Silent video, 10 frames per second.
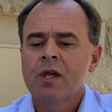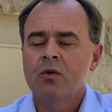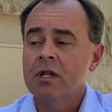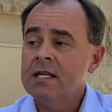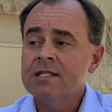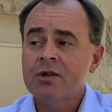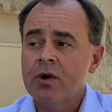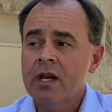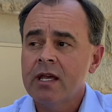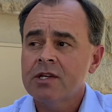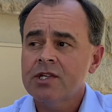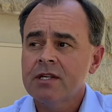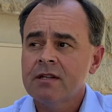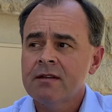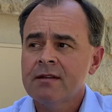release
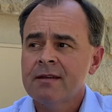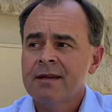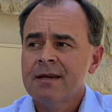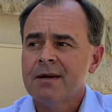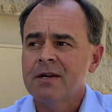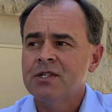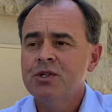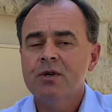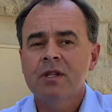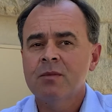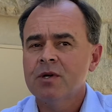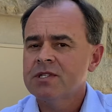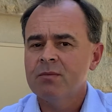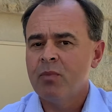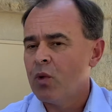coordination are two of the
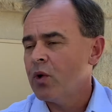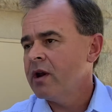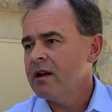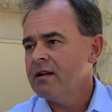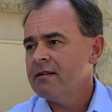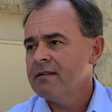most important